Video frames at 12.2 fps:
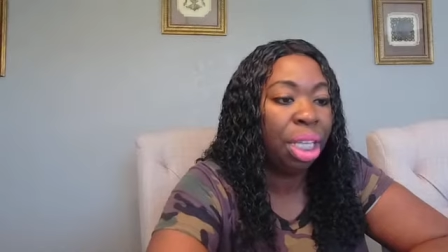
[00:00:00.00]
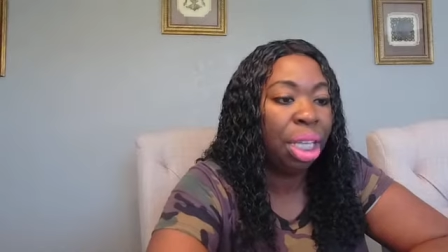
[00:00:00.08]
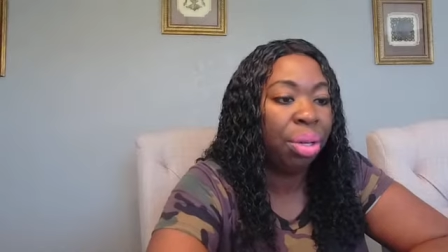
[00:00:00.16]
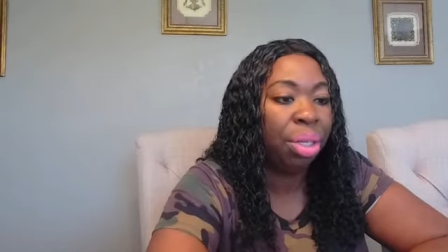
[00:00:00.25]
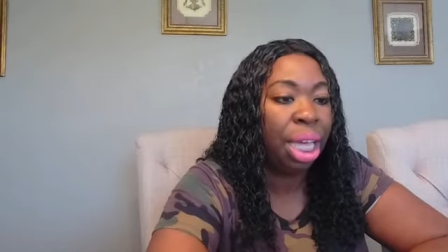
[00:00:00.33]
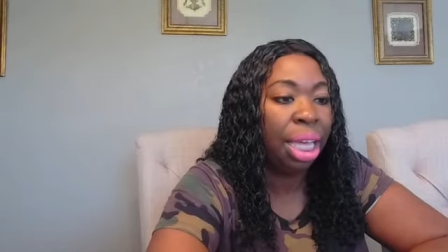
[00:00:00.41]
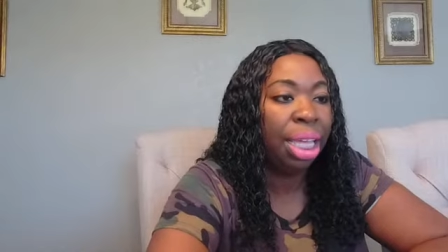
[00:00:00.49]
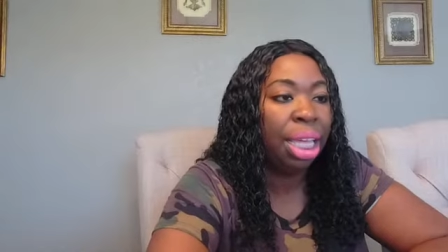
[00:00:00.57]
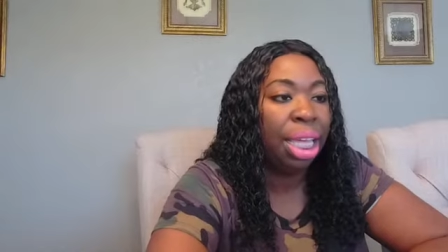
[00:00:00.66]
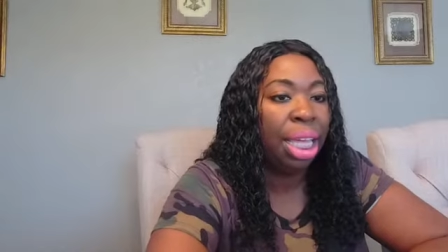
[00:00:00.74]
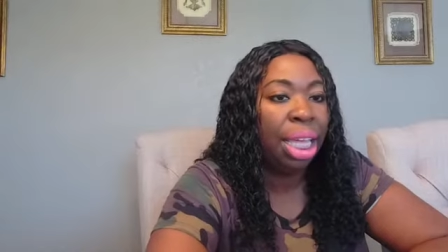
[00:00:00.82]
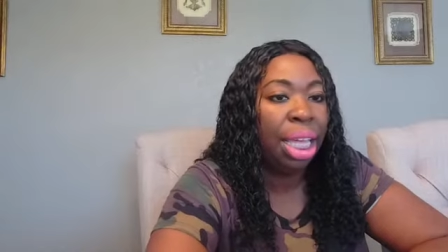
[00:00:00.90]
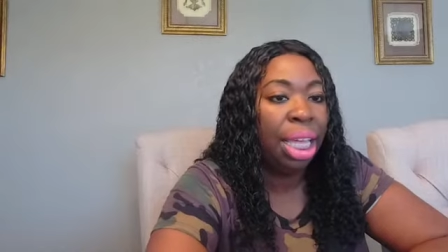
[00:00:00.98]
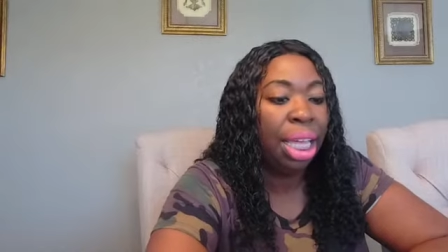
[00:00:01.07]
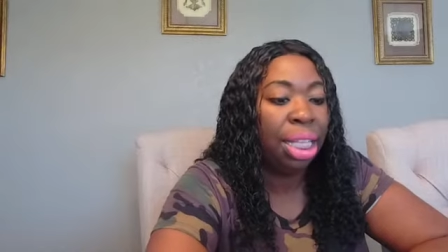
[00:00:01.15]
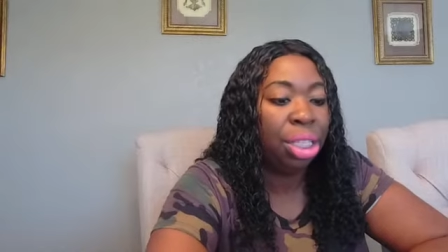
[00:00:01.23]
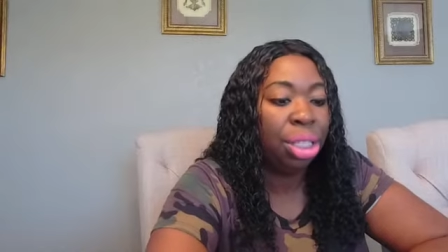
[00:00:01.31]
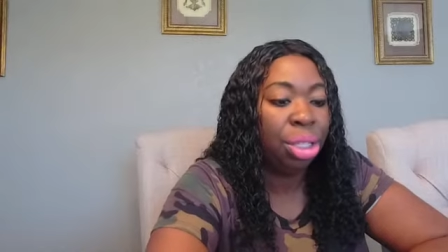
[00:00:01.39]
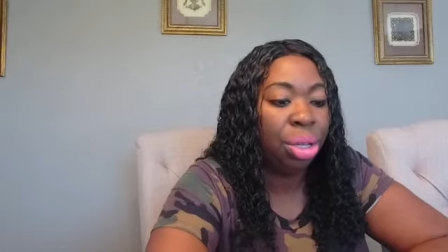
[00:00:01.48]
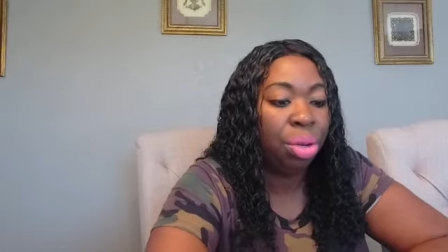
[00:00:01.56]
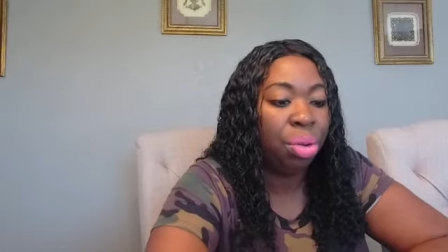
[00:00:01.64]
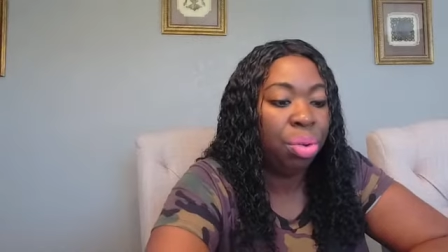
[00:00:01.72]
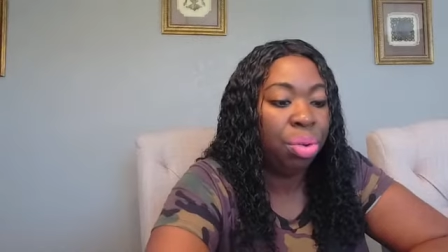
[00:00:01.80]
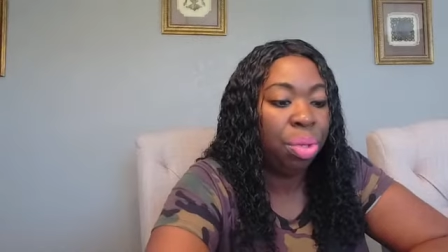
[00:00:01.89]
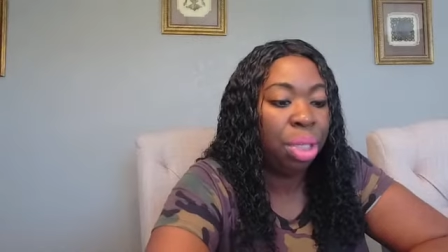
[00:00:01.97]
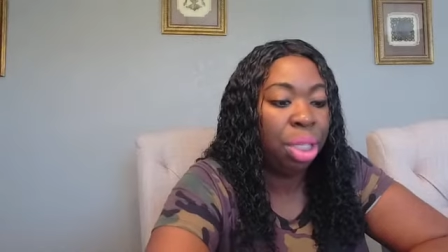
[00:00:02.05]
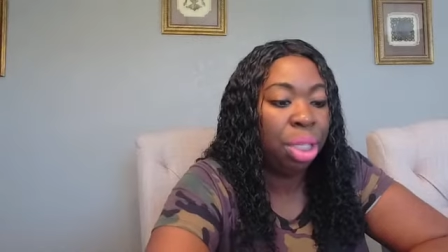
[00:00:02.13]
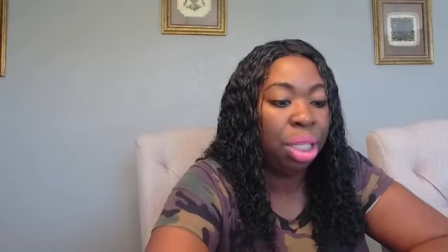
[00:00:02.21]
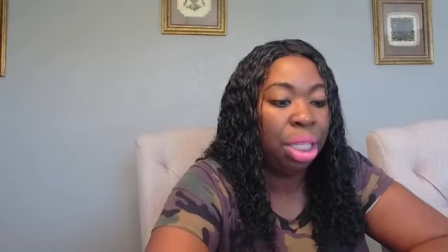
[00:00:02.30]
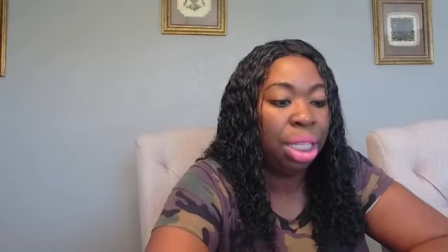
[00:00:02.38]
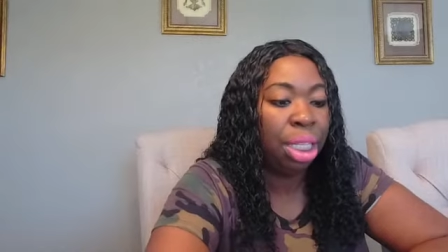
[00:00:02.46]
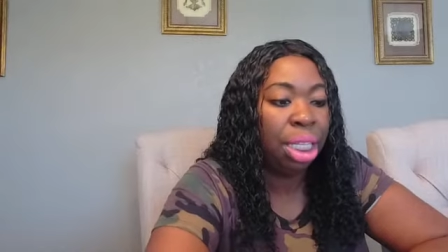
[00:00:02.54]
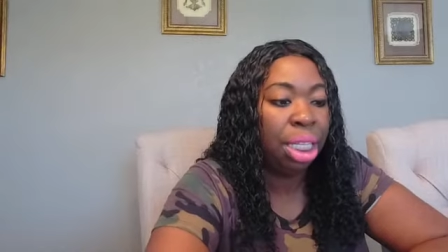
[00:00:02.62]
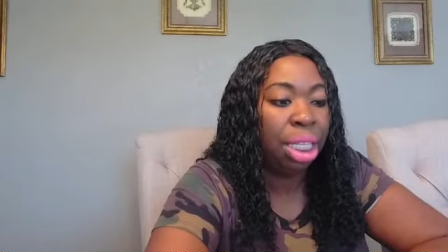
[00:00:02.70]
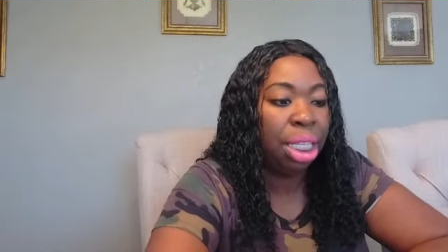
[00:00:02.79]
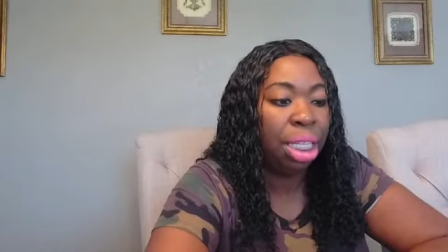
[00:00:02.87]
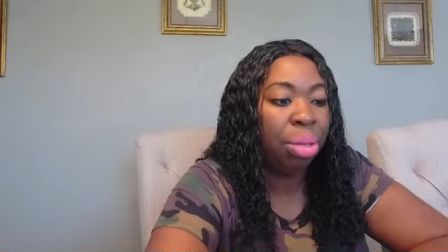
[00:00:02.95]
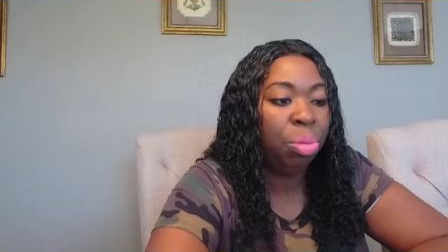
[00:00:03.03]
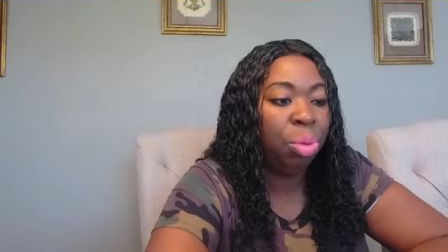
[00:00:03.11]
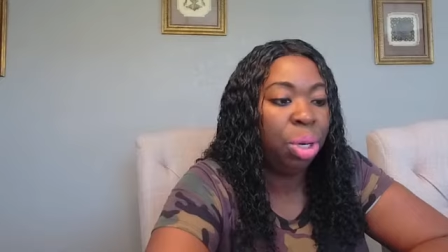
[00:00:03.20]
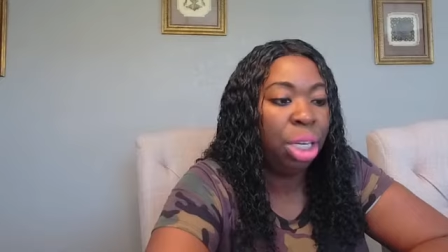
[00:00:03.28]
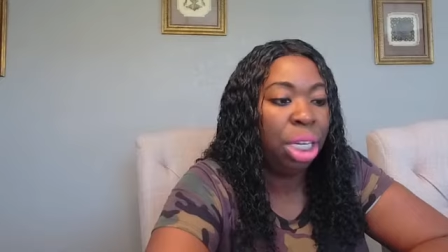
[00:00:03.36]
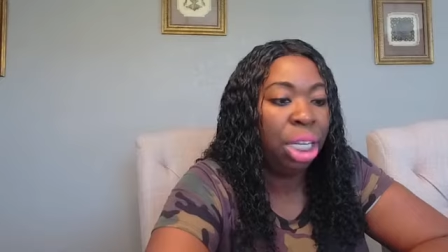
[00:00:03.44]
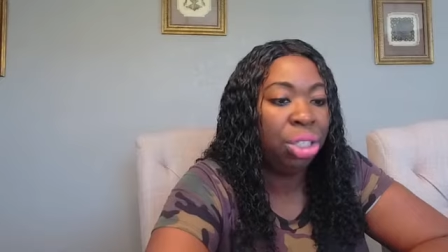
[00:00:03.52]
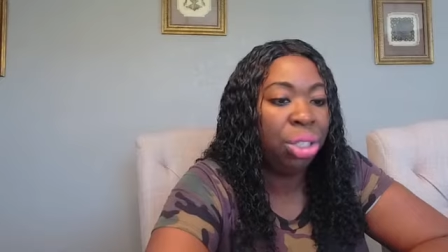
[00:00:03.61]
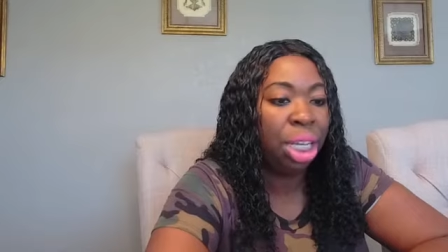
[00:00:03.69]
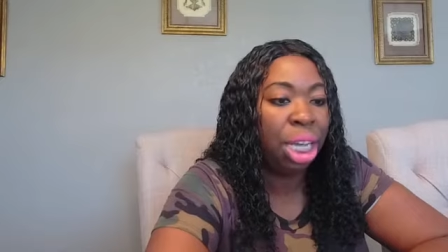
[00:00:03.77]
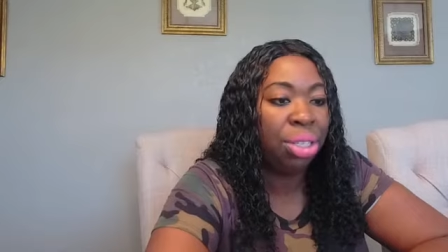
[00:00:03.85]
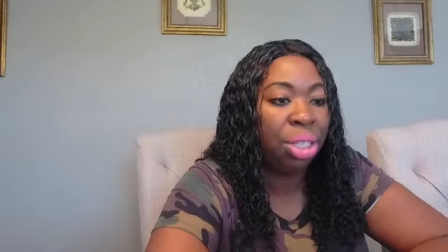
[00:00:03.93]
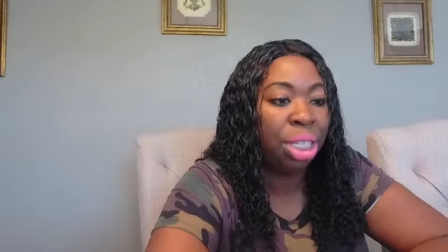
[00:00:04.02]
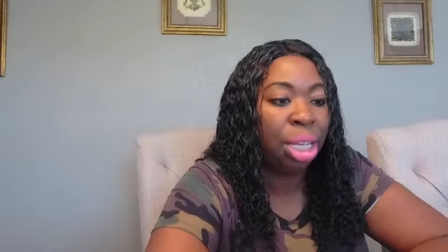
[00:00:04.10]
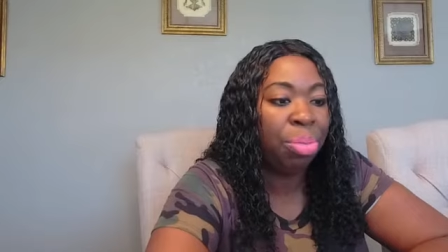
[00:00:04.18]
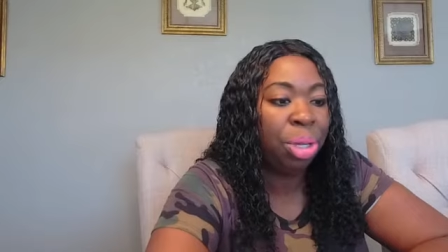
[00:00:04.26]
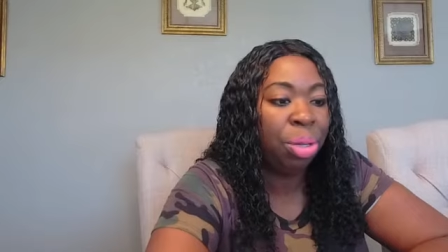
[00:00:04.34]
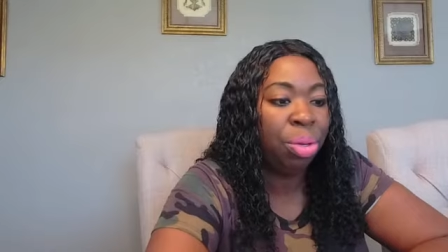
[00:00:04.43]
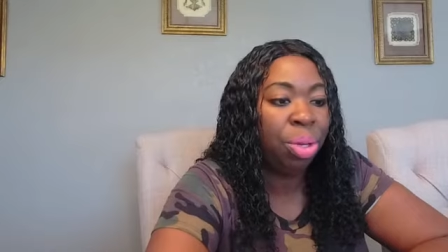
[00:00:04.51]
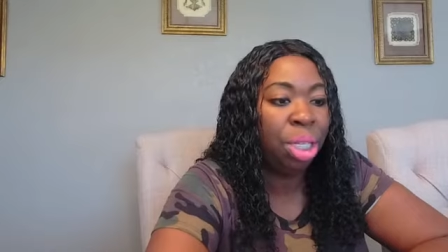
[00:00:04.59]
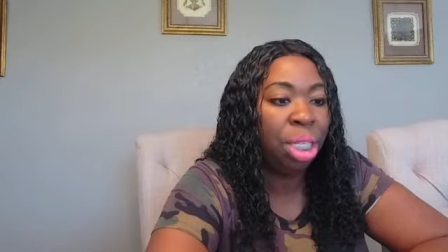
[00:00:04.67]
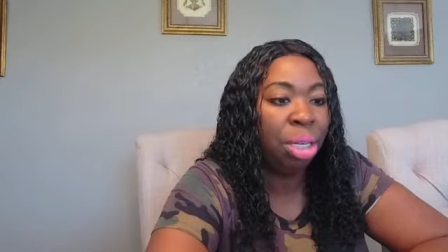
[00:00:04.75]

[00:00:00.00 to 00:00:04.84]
Okay, and so good morning as you guys are coming on.